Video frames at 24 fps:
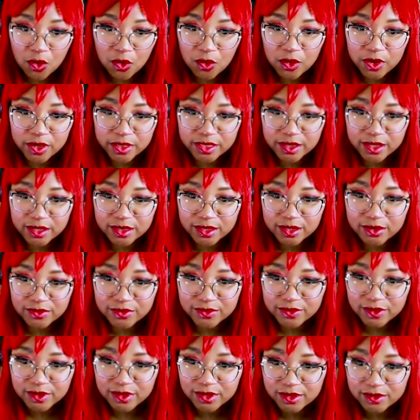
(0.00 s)
Oh, I thought that
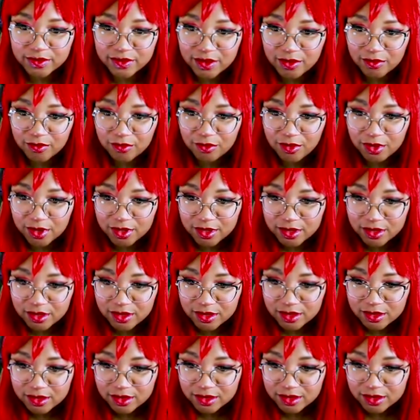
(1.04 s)
was fire. Is that
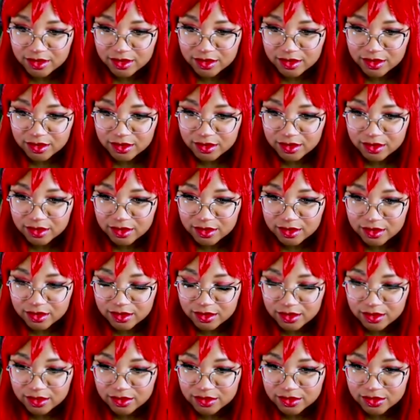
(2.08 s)
water?
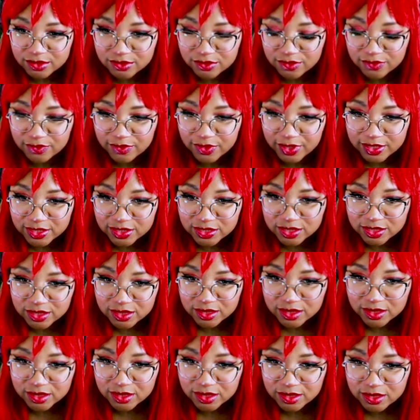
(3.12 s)
Or just
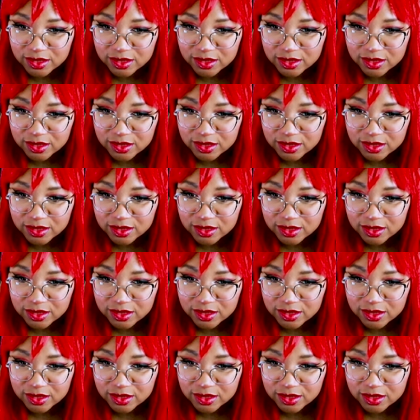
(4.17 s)
reflection?